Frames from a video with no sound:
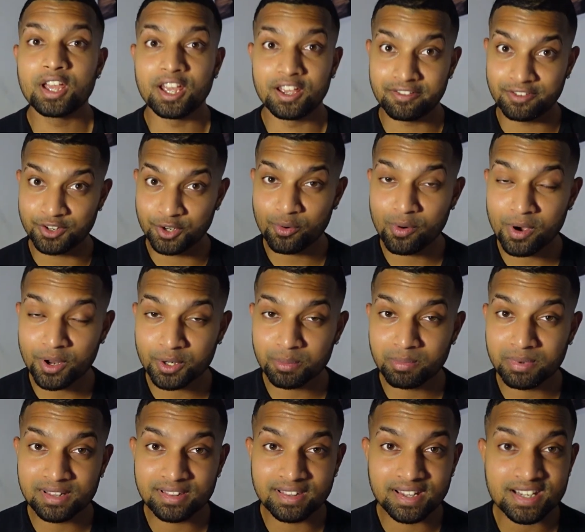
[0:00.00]
If you want to
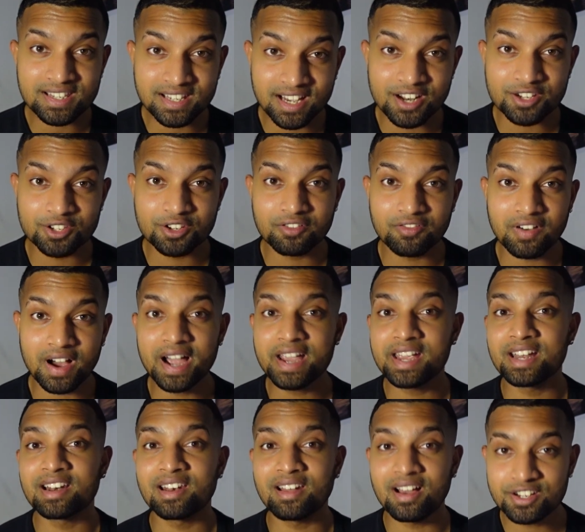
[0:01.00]
build these kinds of
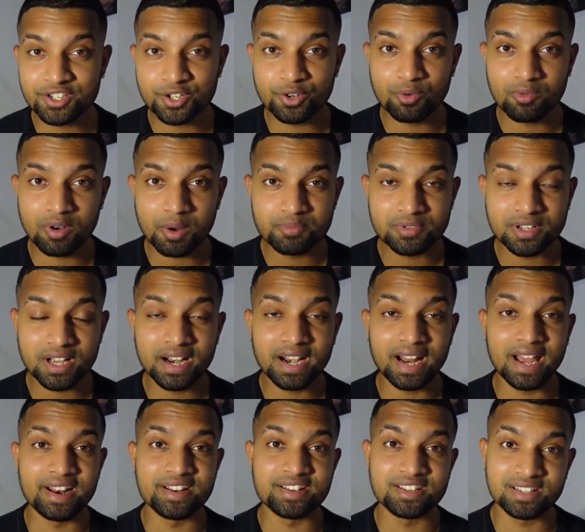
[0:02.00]
high-end luxury website
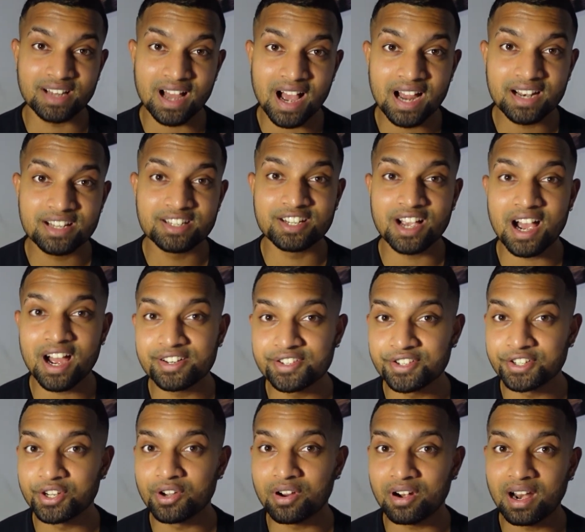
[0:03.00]
and start
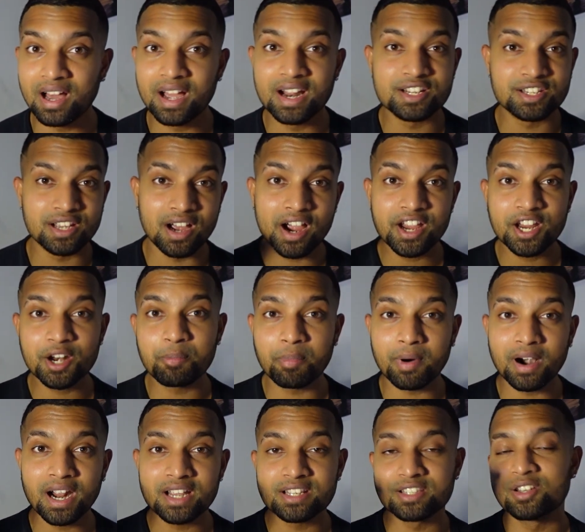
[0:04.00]
charging your clients higher
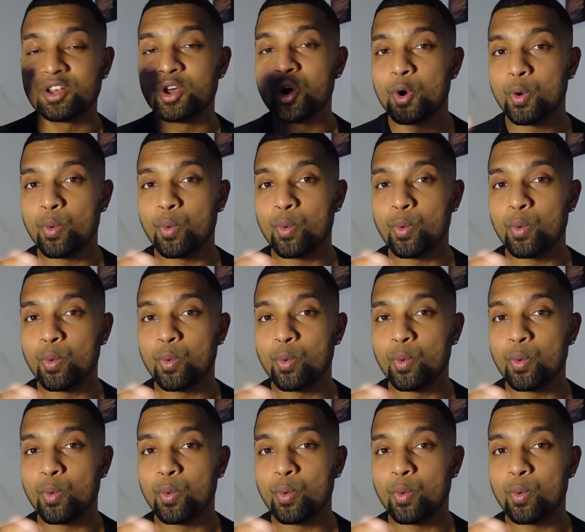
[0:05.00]
price,